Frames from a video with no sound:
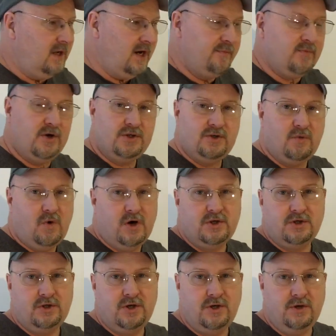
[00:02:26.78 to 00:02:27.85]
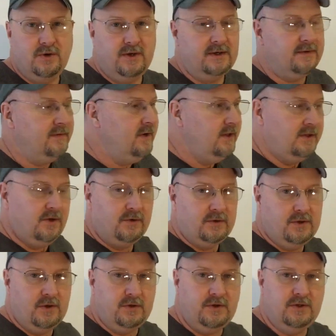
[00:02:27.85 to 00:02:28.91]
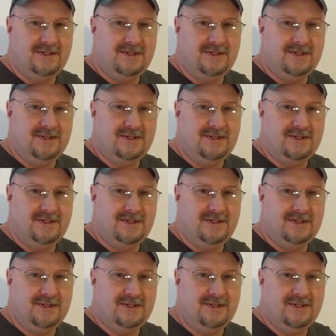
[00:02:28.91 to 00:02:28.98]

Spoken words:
high pressure washer to do it. Don't